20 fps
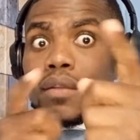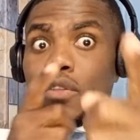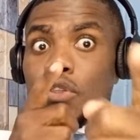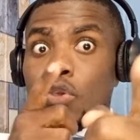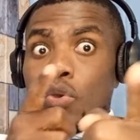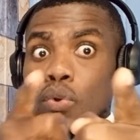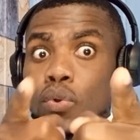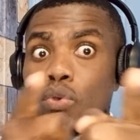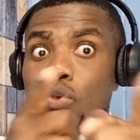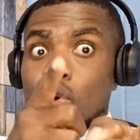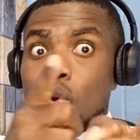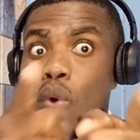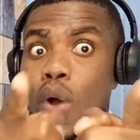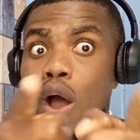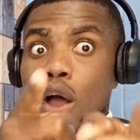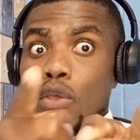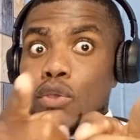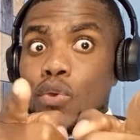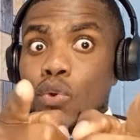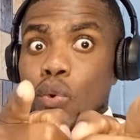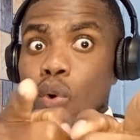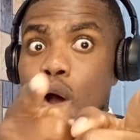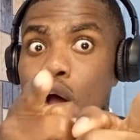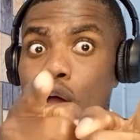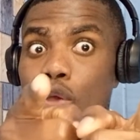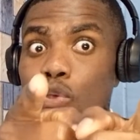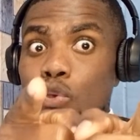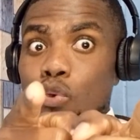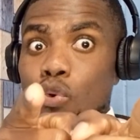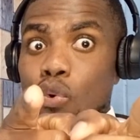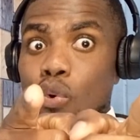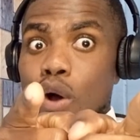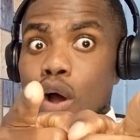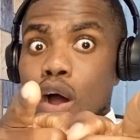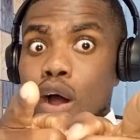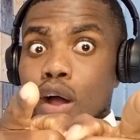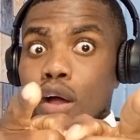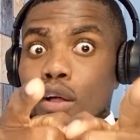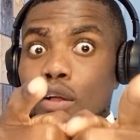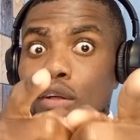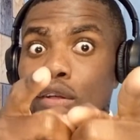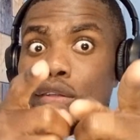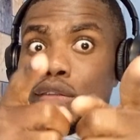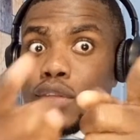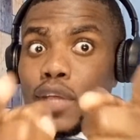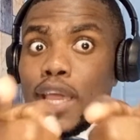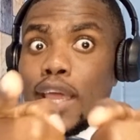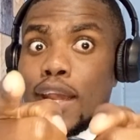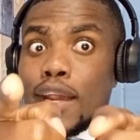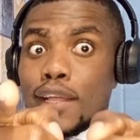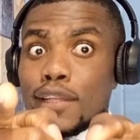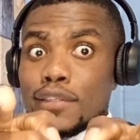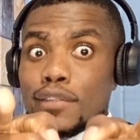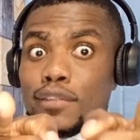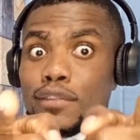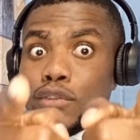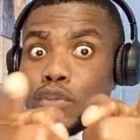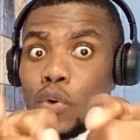You, you are. You are. You are. Eres.